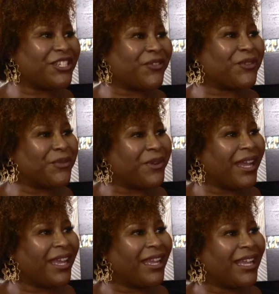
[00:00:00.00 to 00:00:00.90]
different
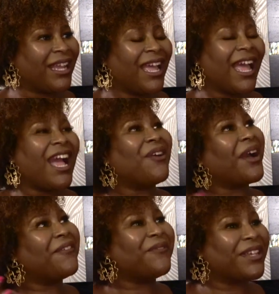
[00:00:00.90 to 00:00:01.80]
way, how
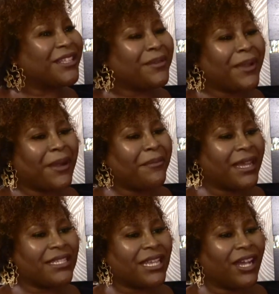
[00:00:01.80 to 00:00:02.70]
I feel about
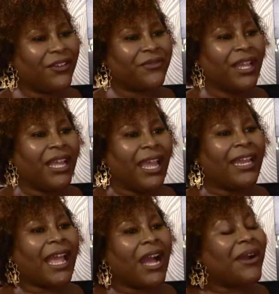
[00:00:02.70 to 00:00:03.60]
myself,
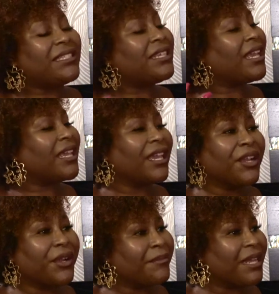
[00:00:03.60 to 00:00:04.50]
and how I take
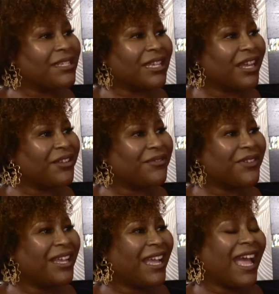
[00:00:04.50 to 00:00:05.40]
care of myself,
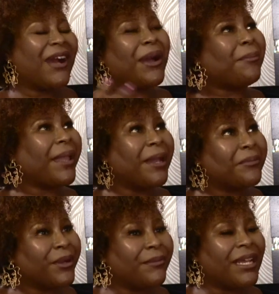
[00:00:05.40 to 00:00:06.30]
how I
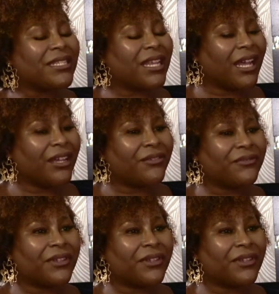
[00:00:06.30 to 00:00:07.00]
pamper myself.